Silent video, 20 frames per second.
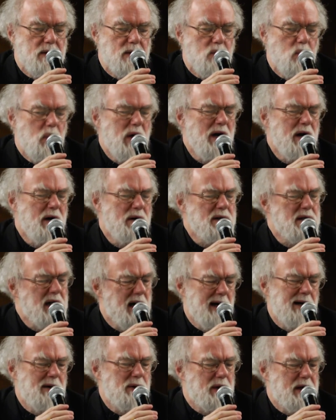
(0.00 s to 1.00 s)
where and
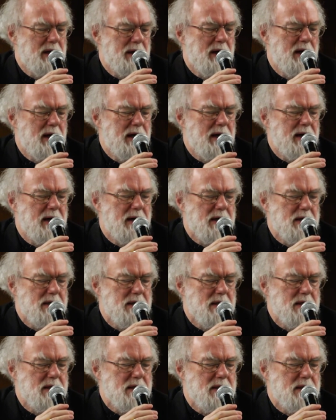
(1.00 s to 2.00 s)
how can I
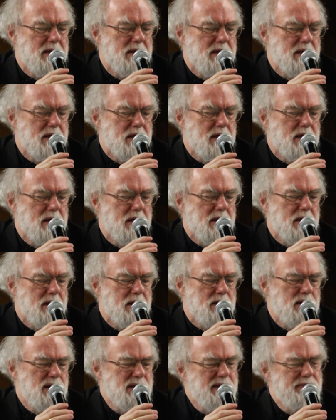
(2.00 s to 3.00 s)

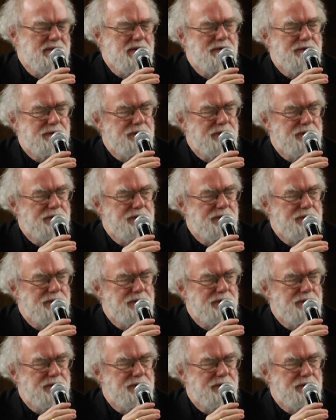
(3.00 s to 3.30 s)
cross a few